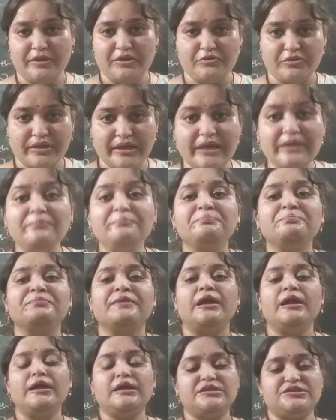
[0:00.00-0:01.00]
Okay,
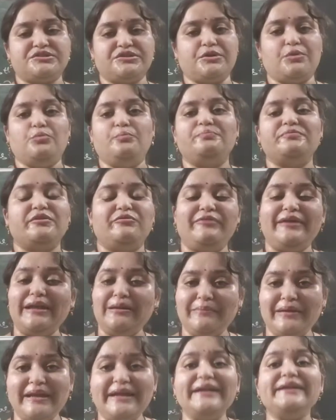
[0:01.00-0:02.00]
so we'll
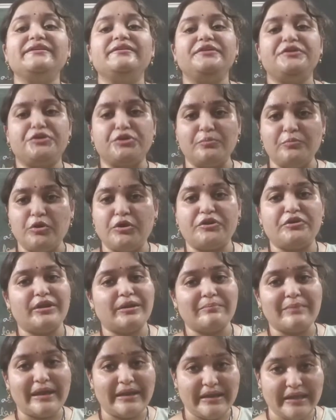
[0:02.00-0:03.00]
meet tomorrow in
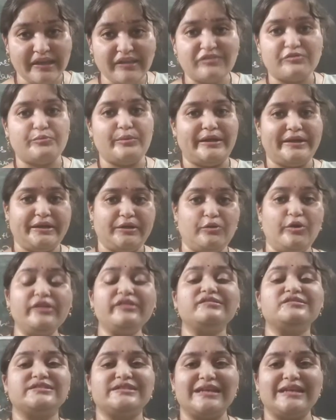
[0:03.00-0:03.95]
my next videos.